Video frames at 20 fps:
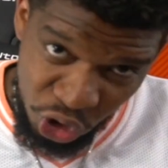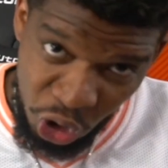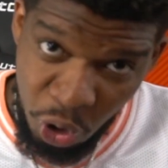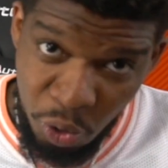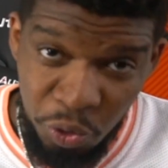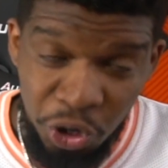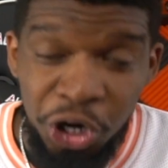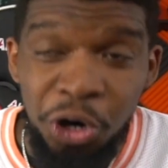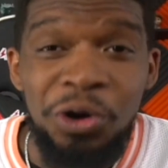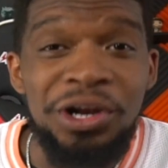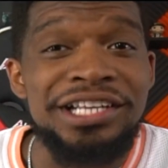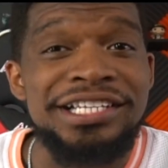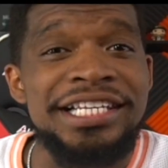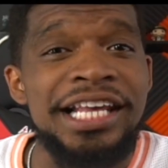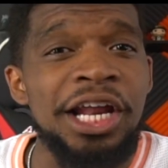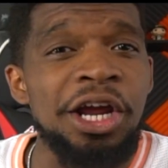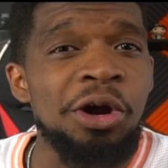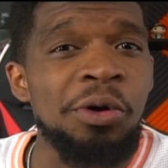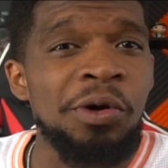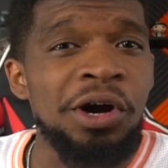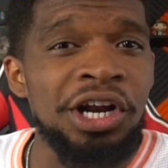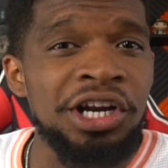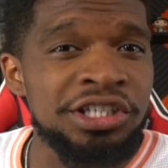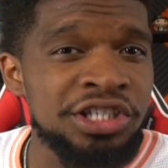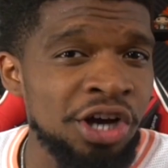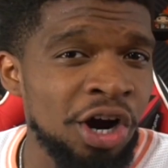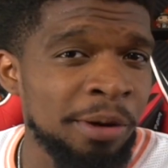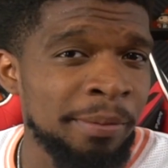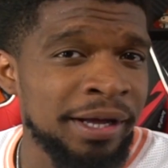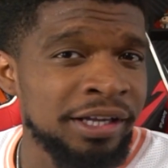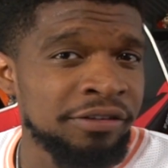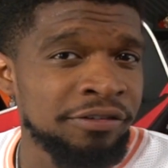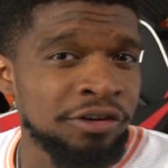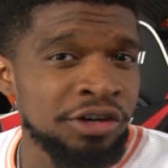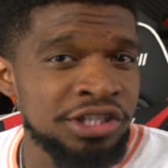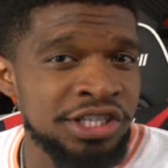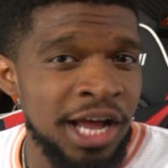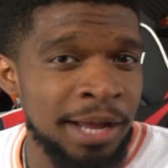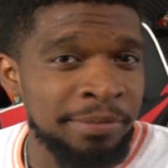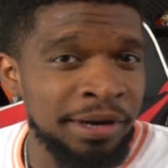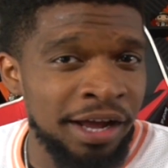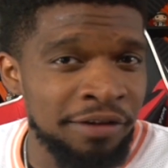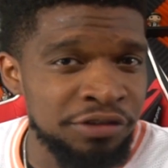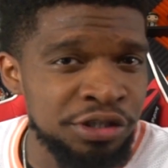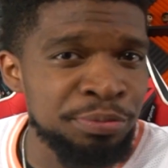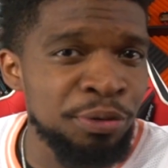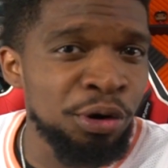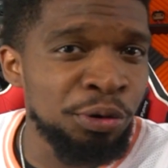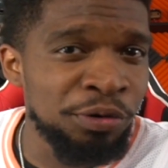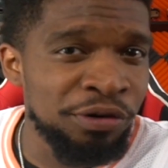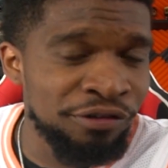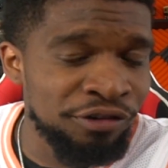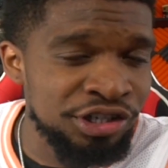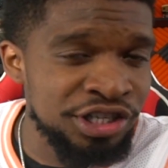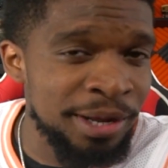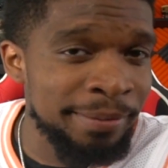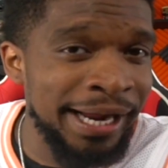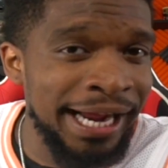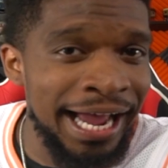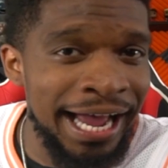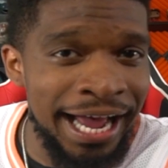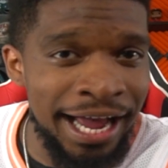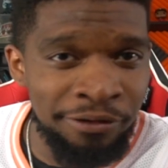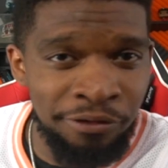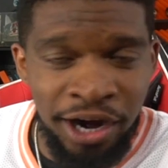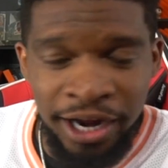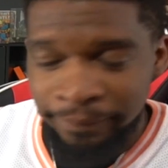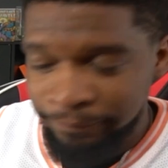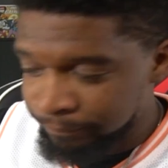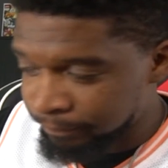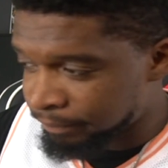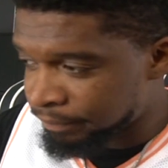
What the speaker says: We're going to sit here and we're going to talk about the first time I ever smoked weed, first time I got high, right?